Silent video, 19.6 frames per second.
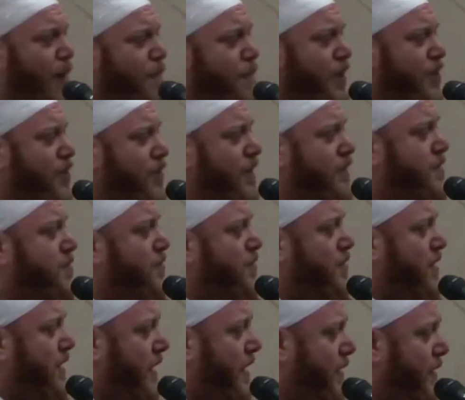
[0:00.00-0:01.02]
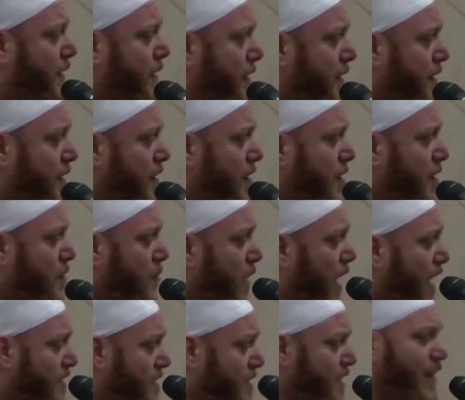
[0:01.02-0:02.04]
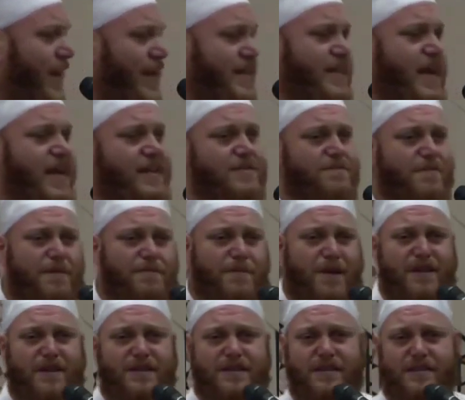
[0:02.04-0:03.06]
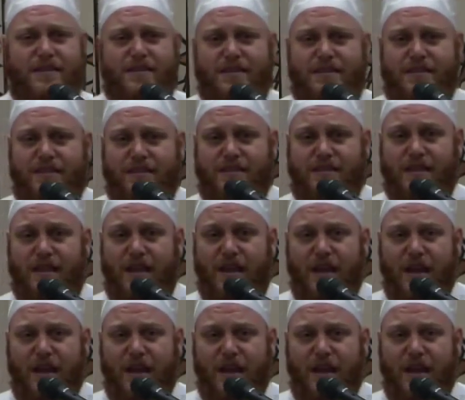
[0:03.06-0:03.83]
Muhammadur Rasulullah. We are still attached, my brothers and sisters.